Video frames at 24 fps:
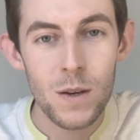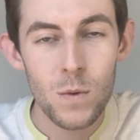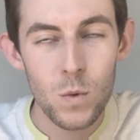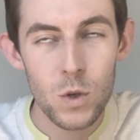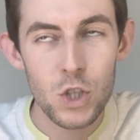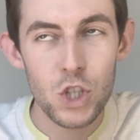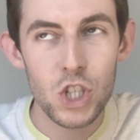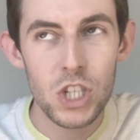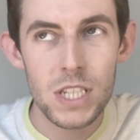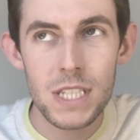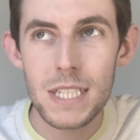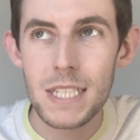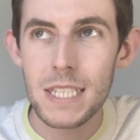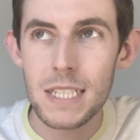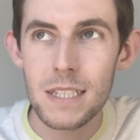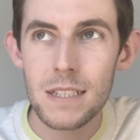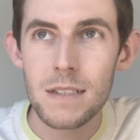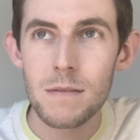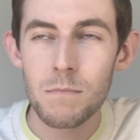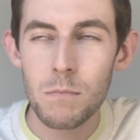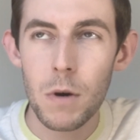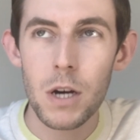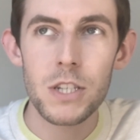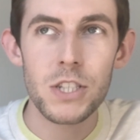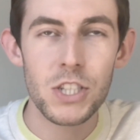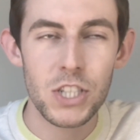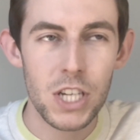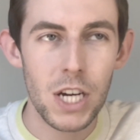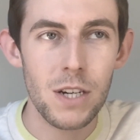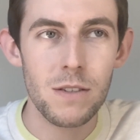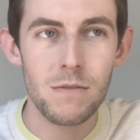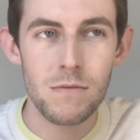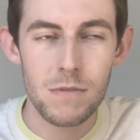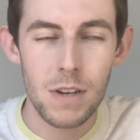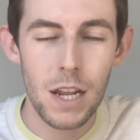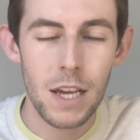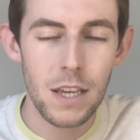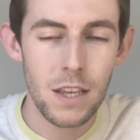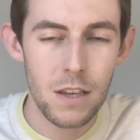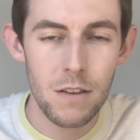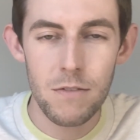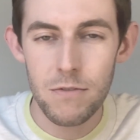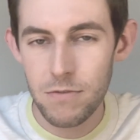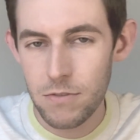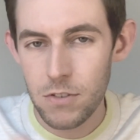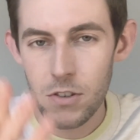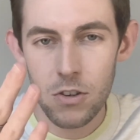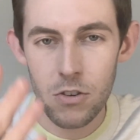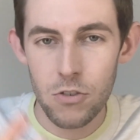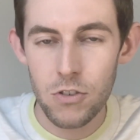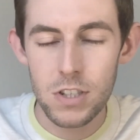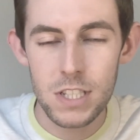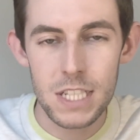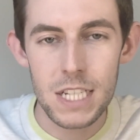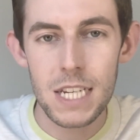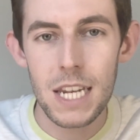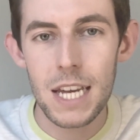which is Moscow, like you've already